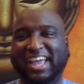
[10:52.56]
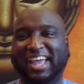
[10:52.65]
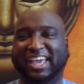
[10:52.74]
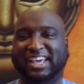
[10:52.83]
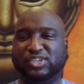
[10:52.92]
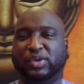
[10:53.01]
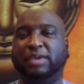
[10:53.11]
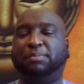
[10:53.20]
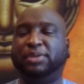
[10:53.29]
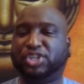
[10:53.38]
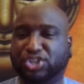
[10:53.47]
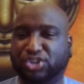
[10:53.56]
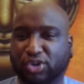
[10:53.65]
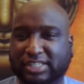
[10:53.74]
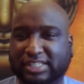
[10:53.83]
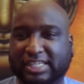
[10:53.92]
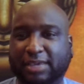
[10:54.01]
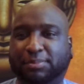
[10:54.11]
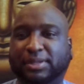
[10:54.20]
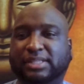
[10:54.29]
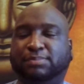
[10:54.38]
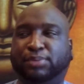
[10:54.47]
Yeah, so keep it short, keep
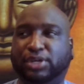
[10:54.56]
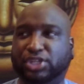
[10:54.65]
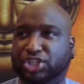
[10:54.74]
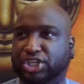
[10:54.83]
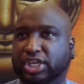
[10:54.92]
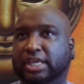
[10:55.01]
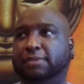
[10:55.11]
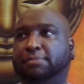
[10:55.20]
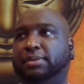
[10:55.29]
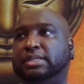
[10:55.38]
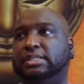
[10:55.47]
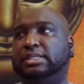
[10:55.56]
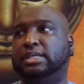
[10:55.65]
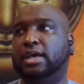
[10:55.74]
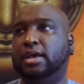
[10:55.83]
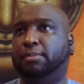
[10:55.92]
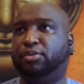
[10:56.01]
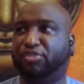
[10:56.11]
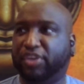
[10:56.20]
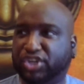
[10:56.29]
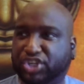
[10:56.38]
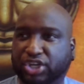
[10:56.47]
it punchy, keep it
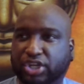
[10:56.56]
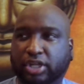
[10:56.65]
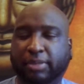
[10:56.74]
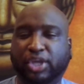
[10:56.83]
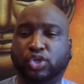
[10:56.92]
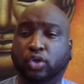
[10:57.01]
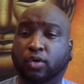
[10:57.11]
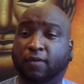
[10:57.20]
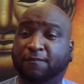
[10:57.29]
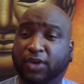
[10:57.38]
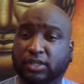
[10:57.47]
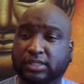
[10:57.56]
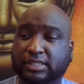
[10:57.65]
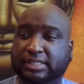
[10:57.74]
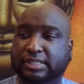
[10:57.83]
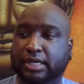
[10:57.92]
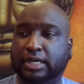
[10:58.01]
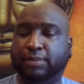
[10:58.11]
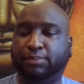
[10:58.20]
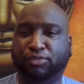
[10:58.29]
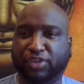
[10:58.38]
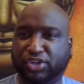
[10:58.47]
professional. Make sure your fonts are
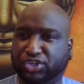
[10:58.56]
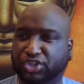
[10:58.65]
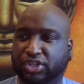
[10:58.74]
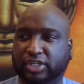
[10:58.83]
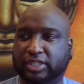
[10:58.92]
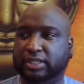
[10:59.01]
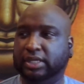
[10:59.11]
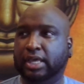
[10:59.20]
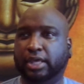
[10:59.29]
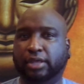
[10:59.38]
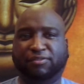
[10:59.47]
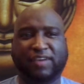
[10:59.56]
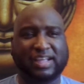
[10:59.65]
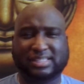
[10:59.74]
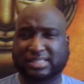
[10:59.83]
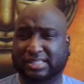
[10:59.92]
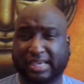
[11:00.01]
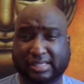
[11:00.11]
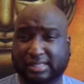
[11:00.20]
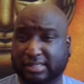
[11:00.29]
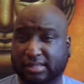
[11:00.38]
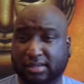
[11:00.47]
professional. Fancy text is